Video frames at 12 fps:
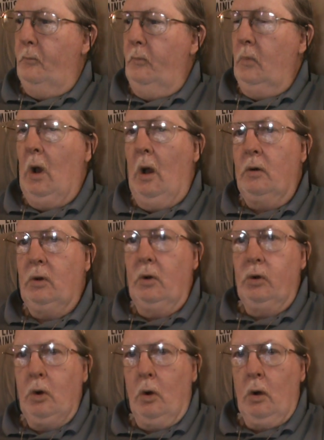knock the
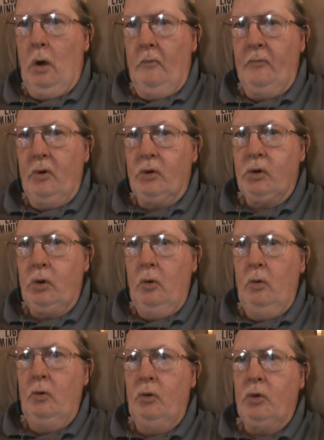dirt off your
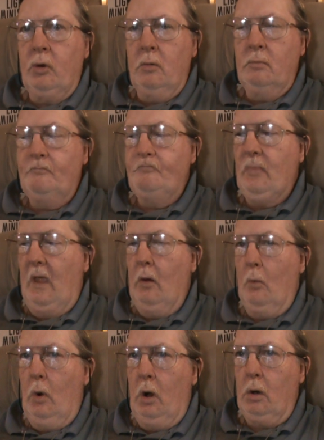shoes
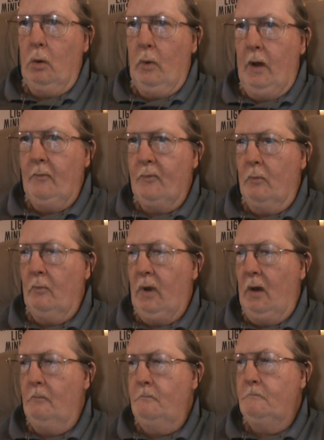and walk away from
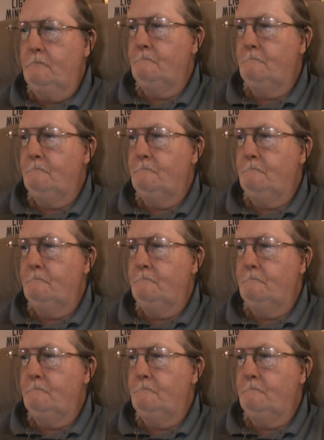them.